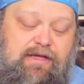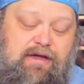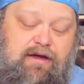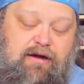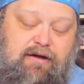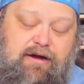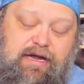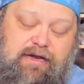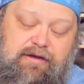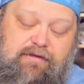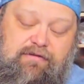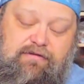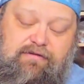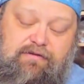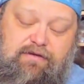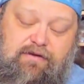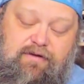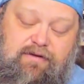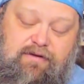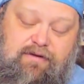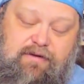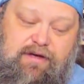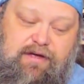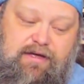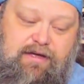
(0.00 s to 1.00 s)
All right,
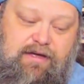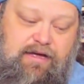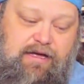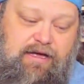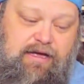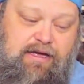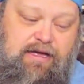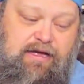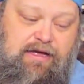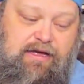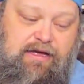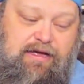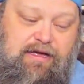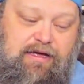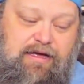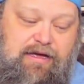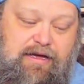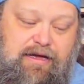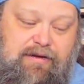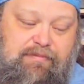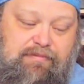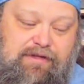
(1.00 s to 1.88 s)
so I